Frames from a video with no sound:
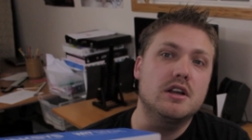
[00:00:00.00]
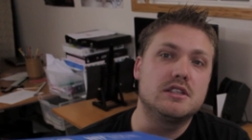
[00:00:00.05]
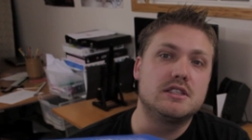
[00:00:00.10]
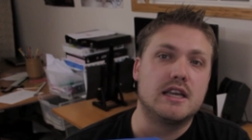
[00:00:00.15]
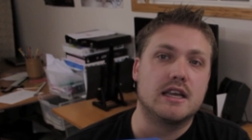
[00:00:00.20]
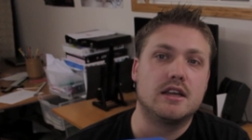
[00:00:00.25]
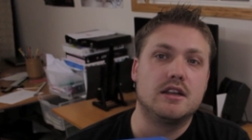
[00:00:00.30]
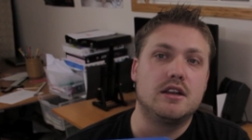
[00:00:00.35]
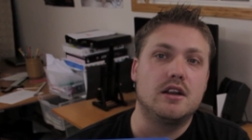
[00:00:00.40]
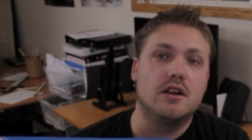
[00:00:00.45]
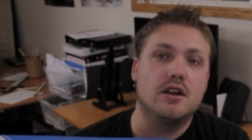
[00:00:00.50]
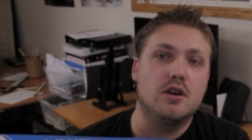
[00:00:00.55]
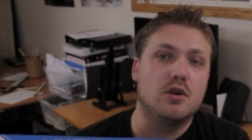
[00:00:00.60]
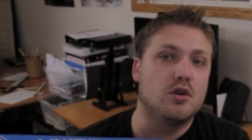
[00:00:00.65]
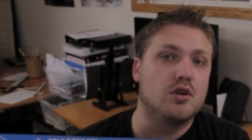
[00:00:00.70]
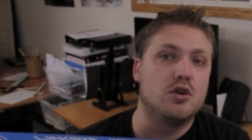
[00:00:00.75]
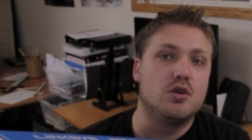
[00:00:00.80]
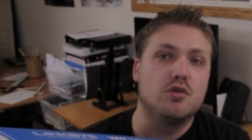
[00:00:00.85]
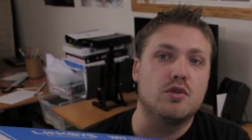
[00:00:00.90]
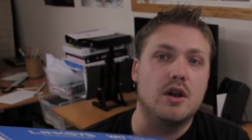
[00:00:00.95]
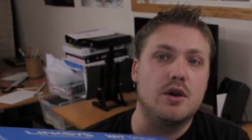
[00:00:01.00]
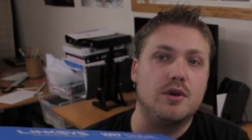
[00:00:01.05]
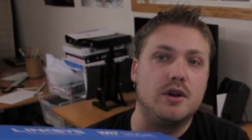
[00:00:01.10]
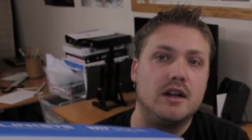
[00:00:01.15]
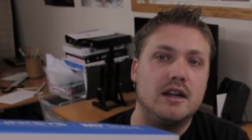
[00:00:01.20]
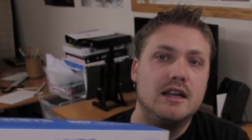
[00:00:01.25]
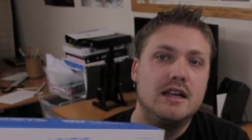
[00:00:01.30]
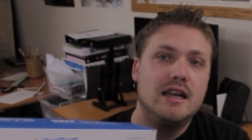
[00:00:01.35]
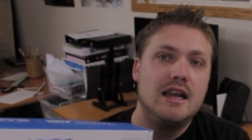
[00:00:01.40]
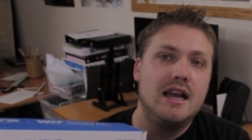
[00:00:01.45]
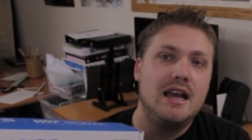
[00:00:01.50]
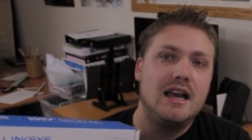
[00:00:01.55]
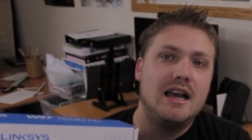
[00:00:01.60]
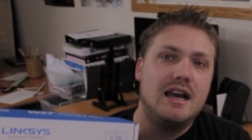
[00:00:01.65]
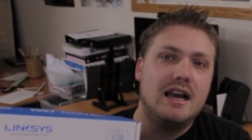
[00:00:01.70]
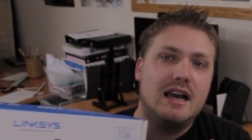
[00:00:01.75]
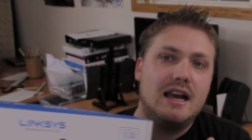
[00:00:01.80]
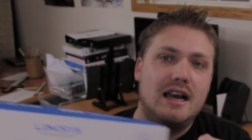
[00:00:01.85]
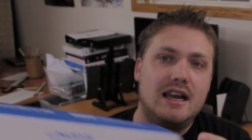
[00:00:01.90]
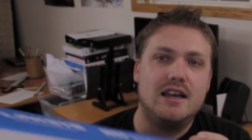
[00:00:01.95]
a secondary or new router,
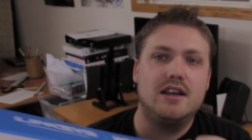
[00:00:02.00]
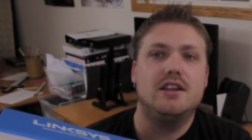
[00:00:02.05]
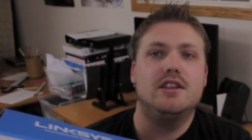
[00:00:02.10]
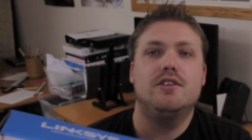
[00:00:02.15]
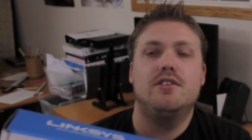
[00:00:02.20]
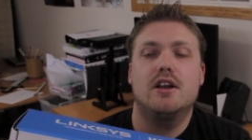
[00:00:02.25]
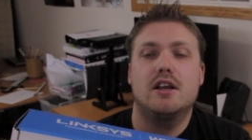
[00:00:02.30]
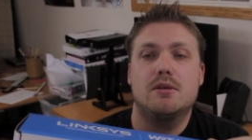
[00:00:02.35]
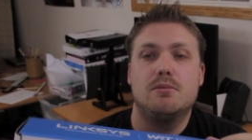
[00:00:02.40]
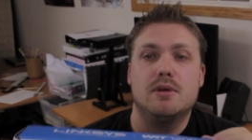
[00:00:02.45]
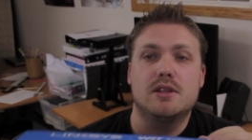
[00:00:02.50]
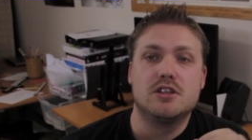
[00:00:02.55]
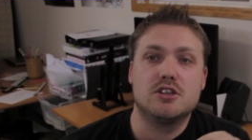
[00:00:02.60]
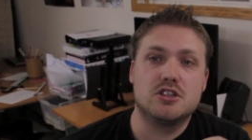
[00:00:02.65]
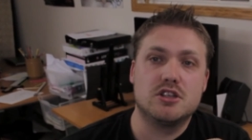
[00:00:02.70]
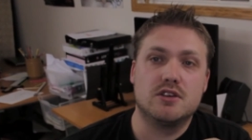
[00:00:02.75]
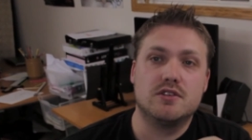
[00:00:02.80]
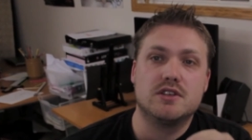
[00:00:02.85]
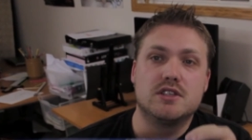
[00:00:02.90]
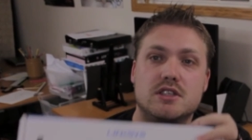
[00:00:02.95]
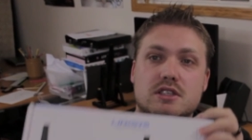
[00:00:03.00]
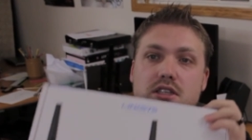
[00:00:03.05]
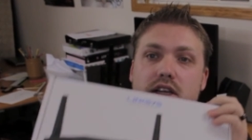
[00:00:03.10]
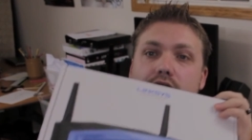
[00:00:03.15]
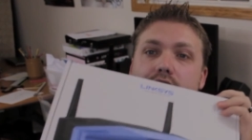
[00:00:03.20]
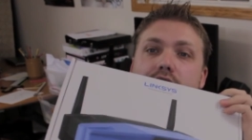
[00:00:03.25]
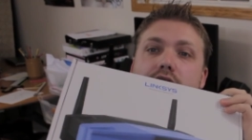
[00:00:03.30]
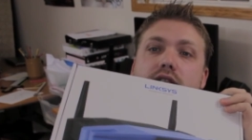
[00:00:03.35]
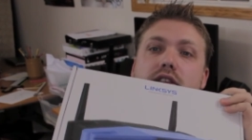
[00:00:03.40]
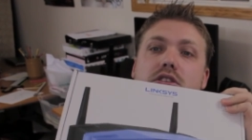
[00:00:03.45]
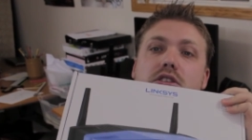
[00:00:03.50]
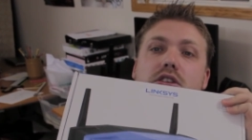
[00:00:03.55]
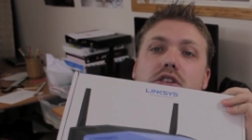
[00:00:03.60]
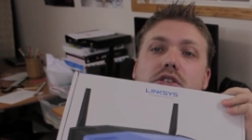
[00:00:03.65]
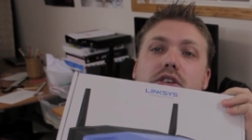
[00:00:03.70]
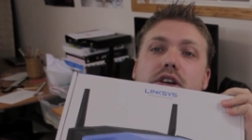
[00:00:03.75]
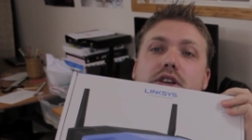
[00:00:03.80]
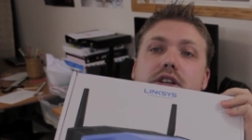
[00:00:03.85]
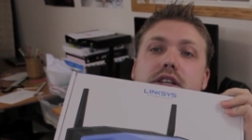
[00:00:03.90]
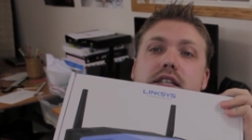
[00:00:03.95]
I highly recommend their services and this
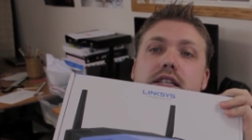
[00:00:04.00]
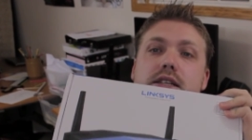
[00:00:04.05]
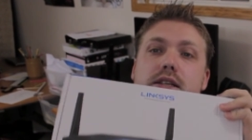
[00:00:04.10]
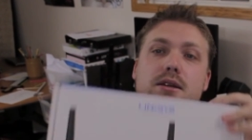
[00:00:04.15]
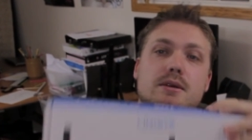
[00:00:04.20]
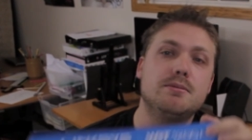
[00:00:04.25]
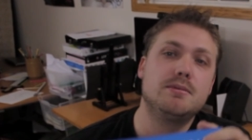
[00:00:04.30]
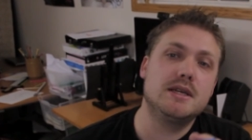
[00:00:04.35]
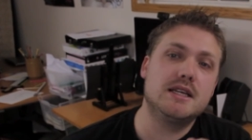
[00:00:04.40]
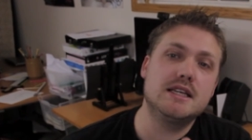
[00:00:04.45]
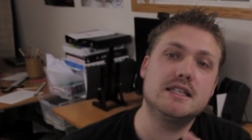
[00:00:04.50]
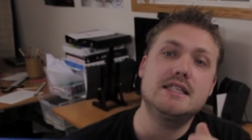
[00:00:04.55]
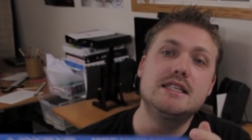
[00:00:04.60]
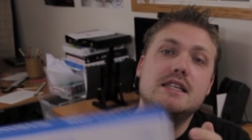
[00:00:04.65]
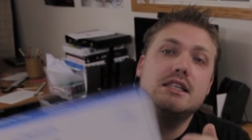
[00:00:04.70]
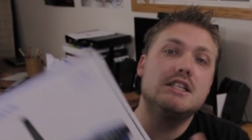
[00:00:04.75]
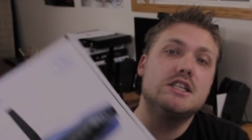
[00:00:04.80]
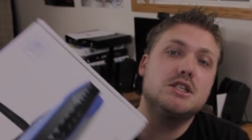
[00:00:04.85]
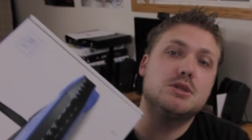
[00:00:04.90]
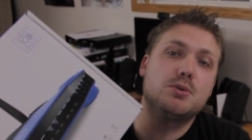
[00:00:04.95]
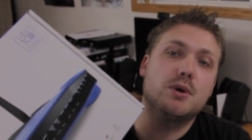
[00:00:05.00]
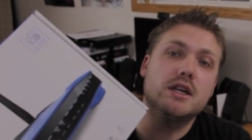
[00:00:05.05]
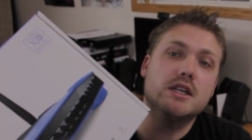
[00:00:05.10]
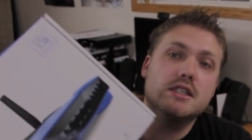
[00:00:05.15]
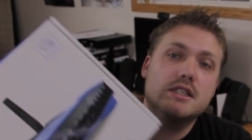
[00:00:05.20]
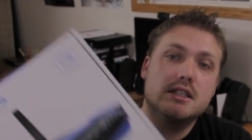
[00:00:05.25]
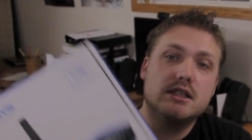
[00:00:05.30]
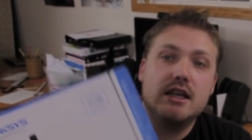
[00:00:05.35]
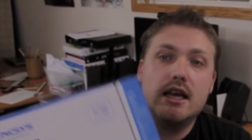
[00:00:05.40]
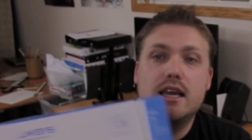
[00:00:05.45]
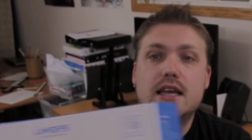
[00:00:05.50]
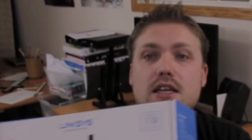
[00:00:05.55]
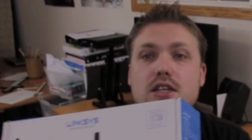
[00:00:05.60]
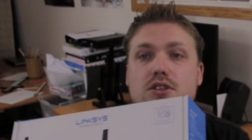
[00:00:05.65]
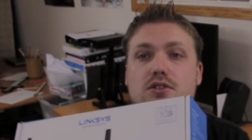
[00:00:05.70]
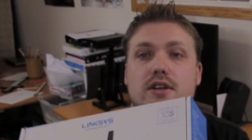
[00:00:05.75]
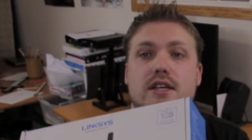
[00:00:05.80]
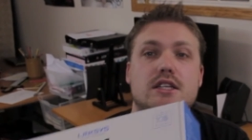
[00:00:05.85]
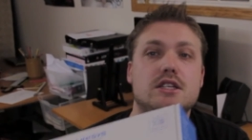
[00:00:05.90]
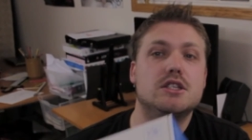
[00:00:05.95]
little router here because it just works and
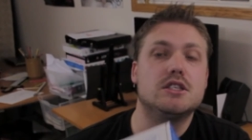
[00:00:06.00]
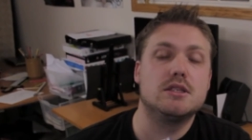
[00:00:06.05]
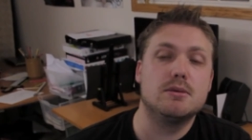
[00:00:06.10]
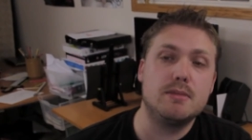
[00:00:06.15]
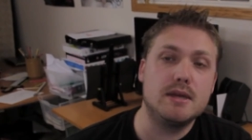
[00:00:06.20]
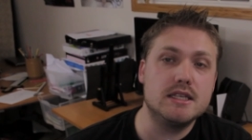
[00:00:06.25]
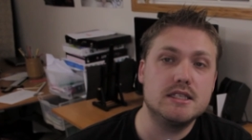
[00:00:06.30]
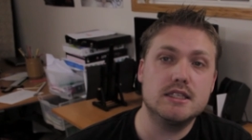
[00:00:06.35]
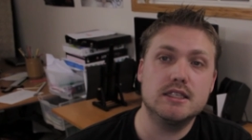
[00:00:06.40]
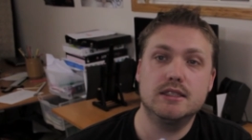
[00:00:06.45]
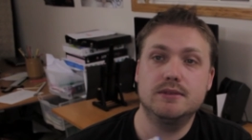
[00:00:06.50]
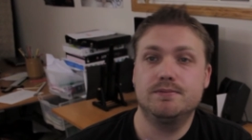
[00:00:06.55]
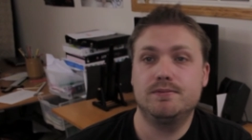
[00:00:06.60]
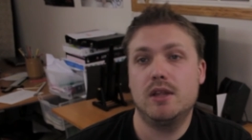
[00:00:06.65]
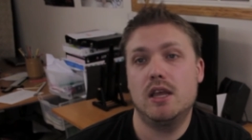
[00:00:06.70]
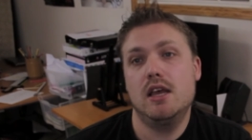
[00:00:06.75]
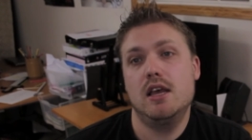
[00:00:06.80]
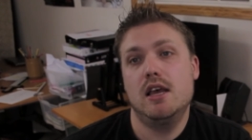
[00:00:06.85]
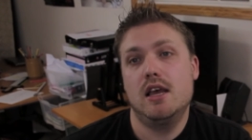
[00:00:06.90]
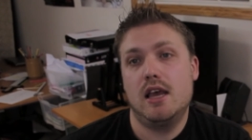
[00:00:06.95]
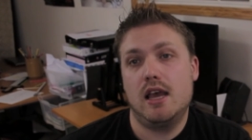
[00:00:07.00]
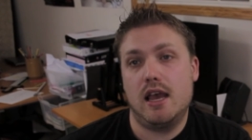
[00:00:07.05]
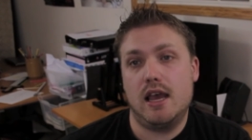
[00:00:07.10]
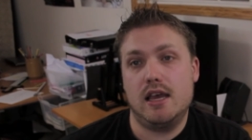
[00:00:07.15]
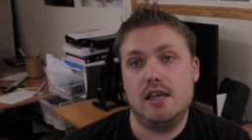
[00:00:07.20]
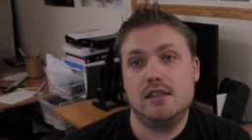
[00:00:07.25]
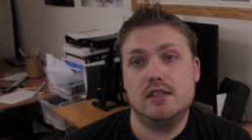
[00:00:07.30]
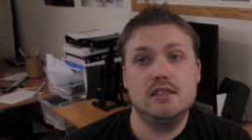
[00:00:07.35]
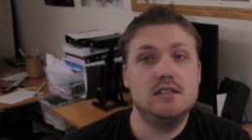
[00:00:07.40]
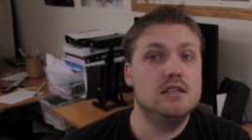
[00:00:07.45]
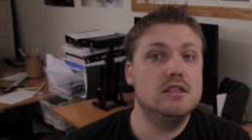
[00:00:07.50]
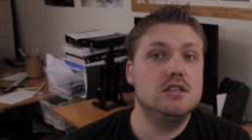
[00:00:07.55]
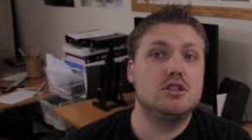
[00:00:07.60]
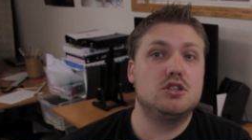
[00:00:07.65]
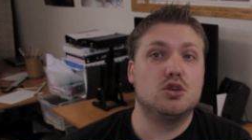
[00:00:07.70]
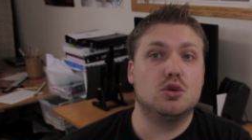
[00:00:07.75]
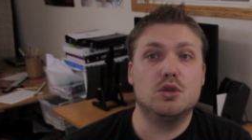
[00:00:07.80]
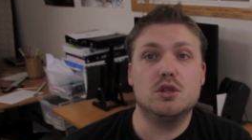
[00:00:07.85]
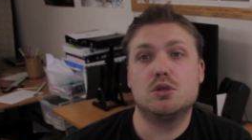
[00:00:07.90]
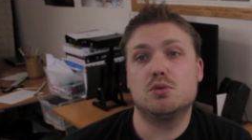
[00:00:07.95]
its range is amazing. And this is
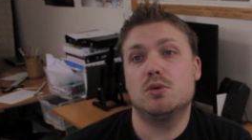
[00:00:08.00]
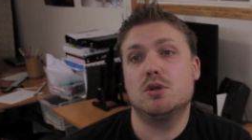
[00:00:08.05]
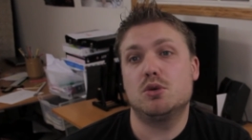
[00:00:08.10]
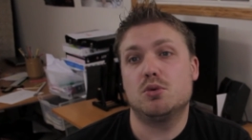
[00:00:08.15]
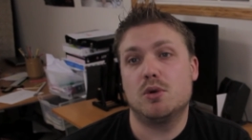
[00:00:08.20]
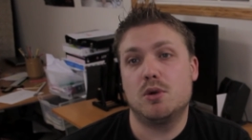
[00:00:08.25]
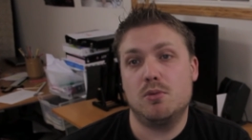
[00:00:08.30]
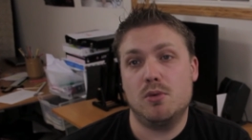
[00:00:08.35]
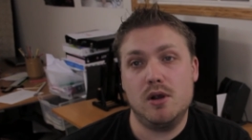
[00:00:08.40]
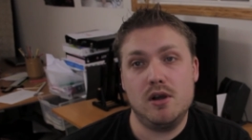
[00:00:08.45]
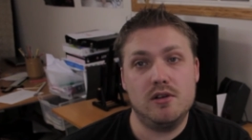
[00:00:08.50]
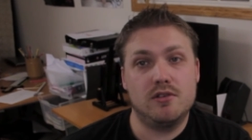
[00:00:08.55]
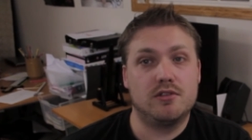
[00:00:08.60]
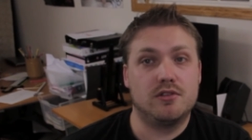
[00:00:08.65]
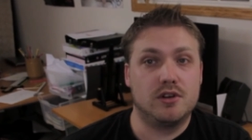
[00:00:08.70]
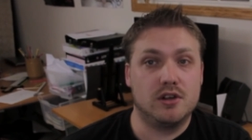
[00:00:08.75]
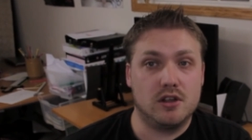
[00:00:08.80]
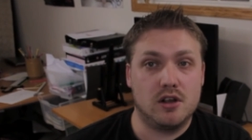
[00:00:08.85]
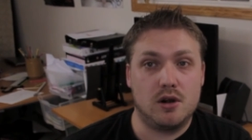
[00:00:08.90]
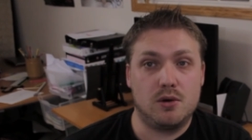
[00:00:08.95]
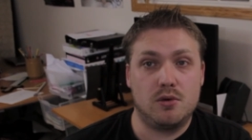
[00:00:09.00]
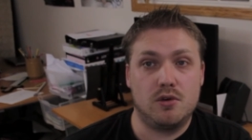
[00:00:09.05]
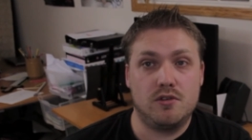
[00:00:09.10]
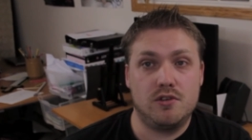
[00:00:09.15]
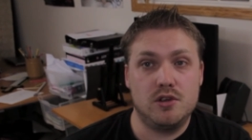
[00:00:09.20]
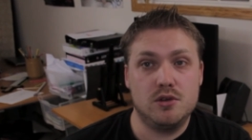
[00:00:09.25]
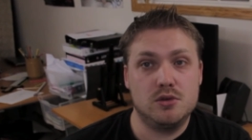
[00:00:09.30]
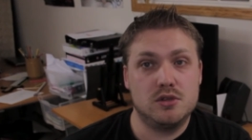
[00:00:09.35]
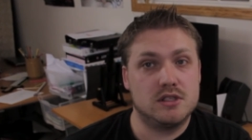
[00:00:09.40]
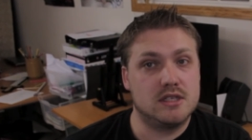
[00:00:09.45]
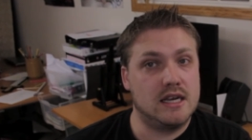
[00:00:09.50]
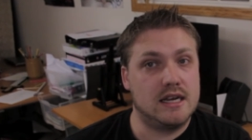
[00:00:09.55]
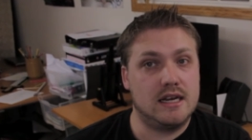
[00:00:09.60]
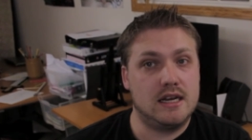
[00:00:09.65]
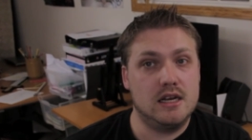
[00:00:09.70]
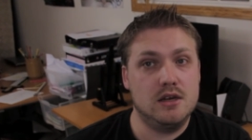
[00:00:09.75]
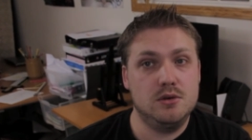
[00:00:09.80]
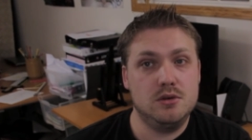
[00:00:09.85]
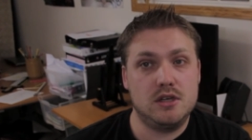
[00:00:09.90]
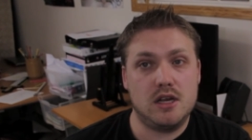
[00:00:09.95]
Solus121 of Real Hardware Reviews
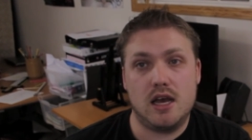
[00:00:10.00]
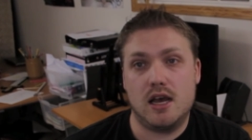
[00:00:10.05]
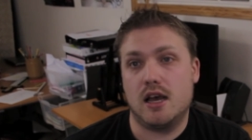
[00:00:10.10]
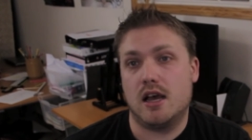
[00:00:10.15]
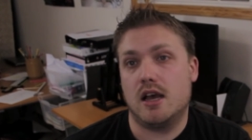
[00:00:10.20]
signing out.